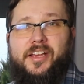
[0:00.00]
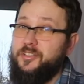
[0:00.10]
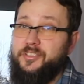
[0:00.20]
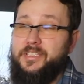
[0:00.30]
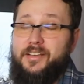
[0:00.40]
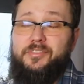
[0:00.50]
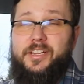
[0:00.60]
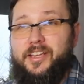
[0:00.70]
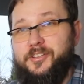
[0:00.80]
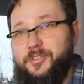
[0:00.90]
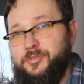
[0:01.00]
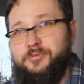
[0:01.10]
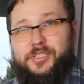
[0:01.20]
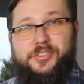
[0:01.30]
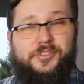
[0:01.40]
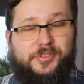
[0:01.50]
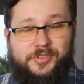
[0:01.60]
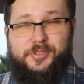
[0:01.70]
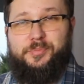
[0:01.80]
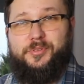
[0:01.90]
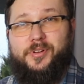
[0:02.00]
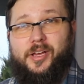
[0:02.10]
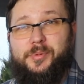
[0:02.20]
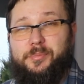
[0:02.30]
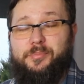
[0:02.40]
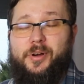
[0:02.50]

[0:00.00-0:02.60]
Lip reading: it's definitely a good reason to subscribe.